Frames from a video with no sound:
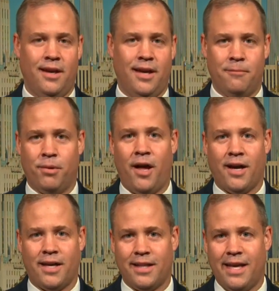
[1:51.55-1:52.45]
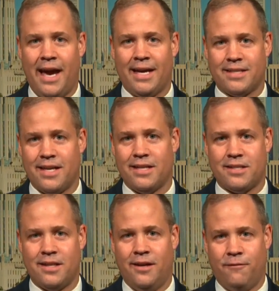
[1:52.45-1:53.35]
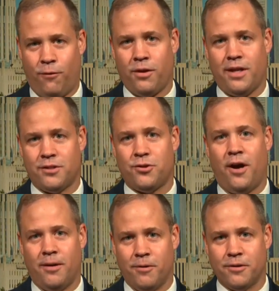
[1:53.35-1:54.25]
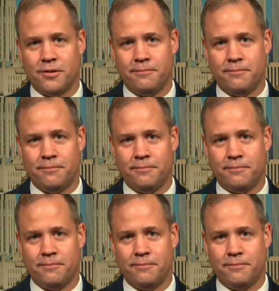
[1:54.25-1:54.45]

in blocking the access for the astronomers.